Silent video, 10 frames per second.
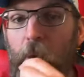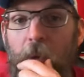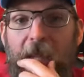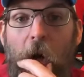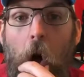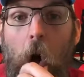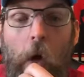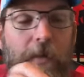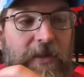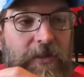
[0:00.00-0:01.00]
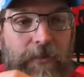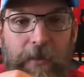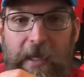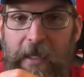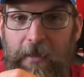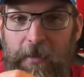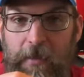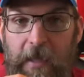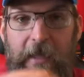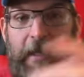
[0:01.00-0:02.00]
pulling all the
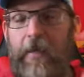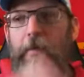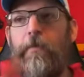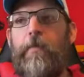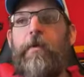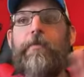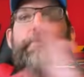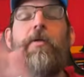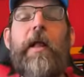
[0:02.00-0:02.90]
strings. Like if you